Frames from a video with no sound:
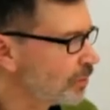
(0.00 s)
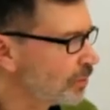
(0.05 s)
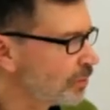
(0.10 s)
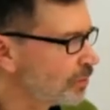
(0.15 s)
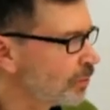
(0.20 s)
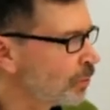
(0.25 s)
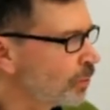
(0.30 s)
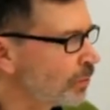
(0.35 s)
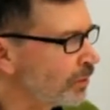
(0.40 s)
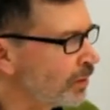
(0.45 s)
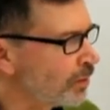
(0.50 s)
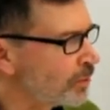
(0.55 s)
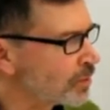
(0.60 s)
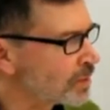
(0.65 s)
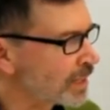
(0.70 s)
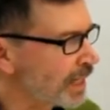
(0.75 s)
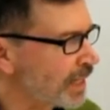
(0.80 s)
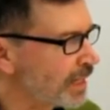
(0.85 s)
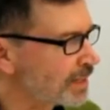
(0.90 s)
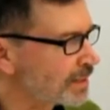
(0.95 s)
All
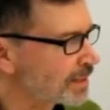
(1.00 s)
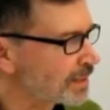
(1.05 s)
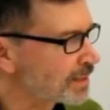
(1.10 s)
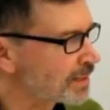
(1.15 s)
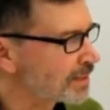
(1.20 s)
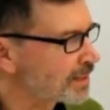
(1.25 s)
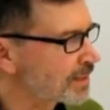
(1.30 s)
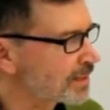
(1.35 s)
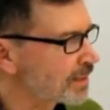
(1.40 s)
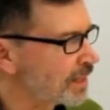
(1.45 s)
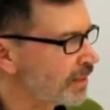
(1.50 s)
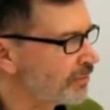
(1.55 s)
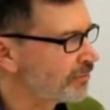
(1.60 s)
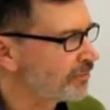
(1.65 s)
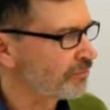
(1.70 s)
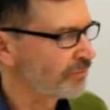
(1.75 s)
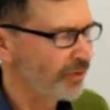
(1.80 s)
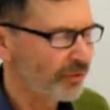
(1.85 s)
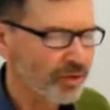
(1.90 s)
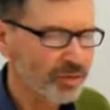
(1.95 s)
those artists have
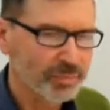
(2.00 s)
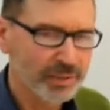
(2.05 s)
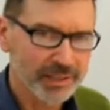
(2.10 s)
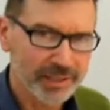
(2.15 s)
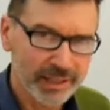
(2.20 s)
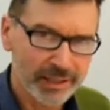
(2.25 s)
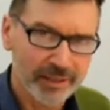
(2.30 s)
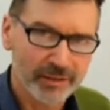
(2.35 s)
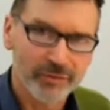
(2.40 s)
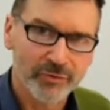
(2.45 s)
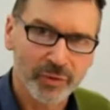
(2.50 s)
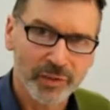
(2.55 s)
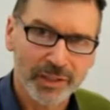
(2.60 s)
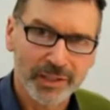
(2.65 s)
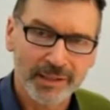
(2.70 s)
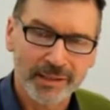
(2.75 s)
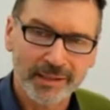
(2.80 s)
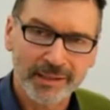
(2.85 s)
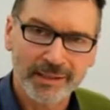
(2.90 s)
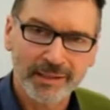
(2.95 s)
very particular
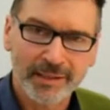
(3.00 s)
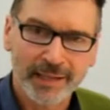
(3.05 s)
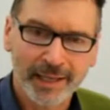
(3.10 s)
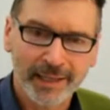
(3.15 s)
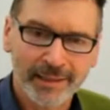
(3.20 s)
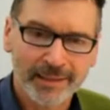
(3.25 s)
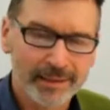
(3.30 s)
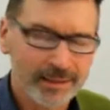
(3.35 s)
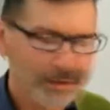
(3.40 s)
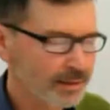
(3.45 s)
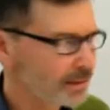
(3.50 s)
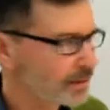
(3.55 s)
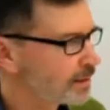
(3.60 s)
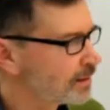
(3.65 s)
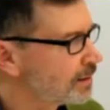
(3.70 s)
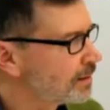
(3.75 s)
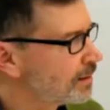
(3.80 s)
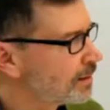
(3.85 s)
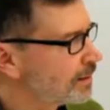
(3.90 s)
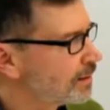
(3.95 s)
voices, and
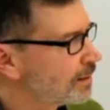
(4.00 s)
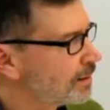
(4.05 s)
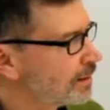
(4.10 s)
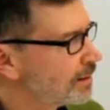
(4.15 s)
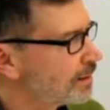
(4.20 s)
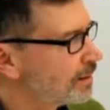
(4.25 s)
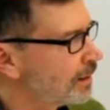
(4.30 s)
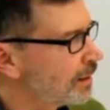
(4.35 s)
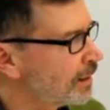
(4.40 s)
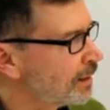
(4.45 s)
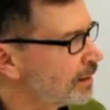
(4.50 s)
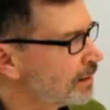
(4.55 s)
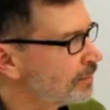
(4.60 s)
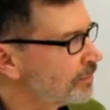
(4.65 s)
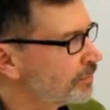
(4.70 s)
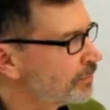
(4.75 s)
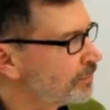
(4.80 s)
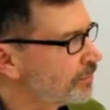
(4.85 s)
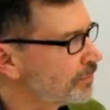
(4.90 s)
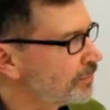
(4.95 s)

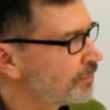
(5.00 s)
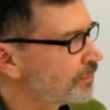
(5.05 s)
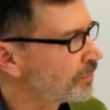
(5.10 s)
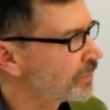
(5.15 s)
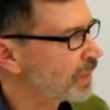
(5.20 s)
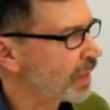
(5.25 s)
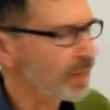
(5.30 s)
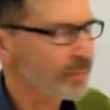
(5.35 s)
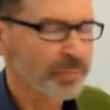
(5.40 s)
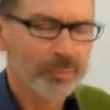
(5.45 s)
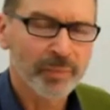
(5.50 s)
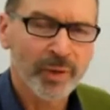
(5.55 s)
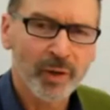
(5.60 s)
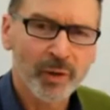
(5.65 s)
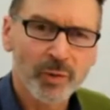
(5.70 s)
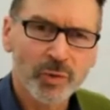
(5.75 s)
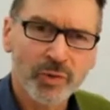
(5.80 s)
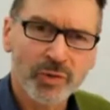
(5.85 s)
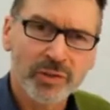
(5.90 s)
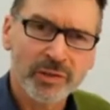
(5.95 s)
I
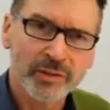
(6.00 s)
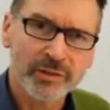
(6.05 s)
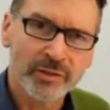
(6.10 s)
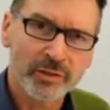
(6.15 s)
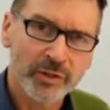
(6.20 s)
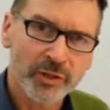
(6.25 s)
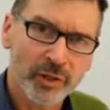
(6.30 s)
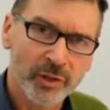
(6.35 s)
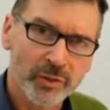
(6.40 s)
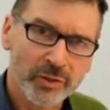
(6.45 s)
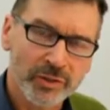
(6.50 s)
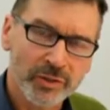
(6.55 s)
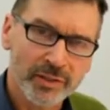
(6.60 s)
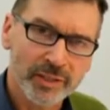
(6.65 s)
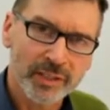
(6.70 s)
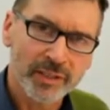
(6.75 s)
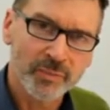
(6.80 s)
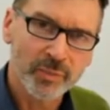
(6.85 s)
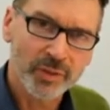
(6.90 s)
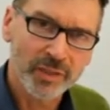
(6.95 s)
proposed the show to
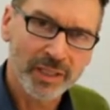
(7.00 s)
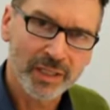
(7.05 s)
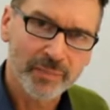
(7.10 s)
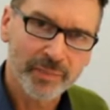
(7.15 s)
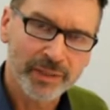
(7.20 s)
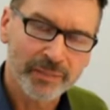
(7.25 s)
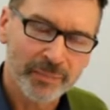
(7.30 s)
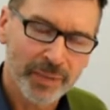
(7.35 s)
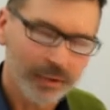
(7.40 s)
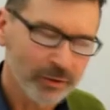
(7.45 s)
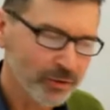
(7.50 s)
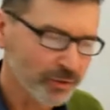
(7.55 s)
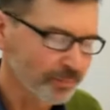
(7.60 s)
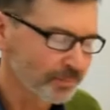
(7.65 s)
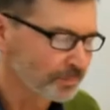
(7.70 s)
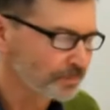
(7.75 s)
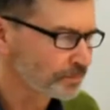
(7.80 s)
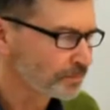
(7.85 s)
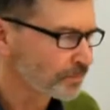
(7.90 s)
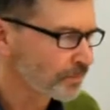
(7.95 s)
this museum in
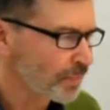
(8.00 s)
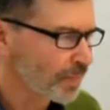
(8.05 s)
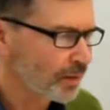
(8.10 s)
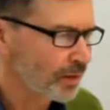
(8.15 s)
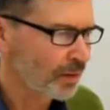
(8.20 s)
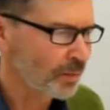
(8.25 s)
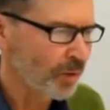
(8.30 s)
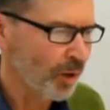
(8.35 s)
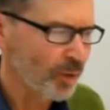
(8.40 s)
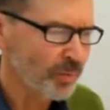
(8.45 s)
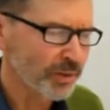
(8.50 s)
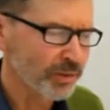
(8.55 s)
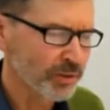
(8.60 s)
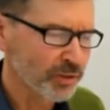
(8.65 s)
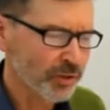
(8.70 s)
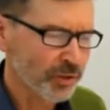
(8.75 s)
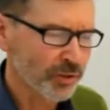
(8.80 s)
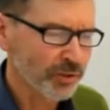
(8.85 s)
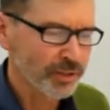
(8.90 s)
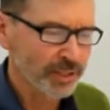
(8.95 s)
Belgium. I'm hoping the
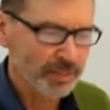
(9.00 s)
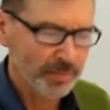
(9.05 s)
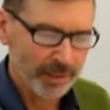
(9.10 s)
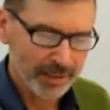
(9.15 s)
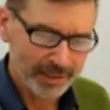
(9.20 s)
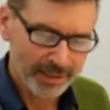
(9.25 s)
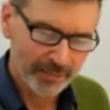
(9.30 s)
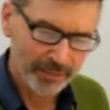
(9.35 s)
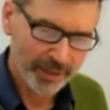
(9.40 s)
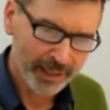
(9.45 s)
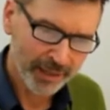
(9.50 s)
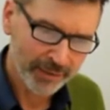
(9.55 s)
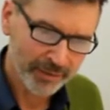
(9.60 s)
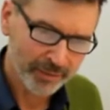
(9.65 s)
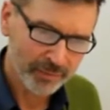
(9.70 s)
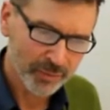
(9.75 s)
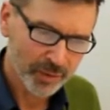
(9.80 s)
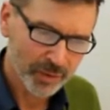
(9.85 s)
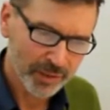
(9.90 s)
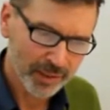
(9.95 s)
show gets picked up by
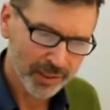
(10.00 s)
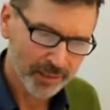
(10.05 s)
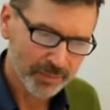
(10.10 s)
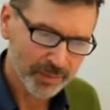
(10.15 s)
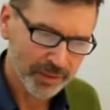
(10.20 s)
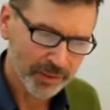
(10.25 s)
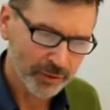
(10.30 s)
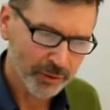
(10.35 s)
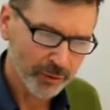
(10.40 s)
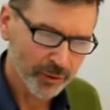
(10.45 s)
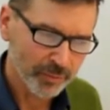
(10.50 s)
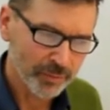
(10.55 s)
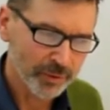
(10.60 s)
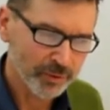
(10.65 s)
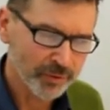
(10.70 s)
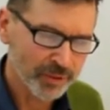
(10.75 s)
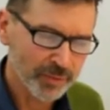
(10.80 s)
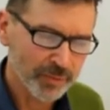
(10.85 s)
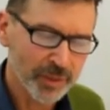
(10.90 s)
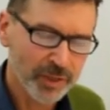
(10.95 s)
other museums in Europe
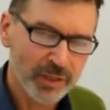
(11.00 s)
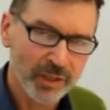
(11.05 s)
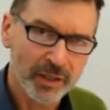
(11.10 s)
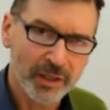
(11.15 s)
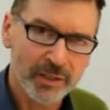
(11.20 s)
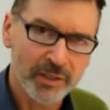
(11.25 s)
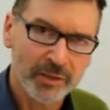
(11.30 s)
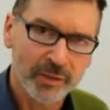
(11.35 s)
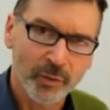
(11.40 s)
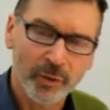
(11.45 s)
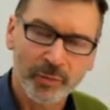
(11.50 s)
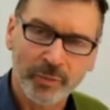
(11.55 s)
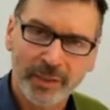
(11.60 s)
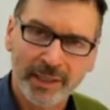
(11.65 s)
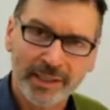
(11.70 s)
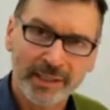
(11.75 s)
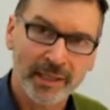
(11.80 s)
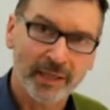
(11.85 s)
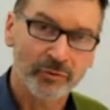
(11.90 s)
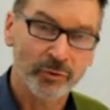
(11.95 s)
who specialise in the work by
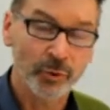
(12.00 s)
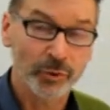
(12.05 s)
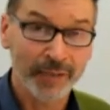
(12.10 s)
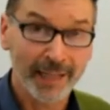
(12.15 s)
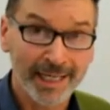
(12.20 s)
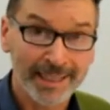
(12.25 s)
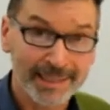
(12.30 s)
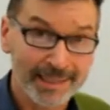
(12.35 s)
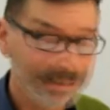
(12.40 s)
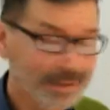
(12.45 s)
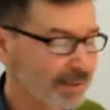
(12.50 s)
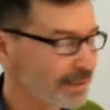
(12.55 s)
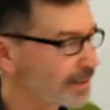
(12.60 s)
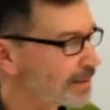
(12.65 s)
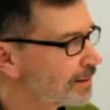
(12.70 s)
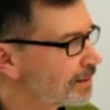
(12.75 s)
self-taught artists.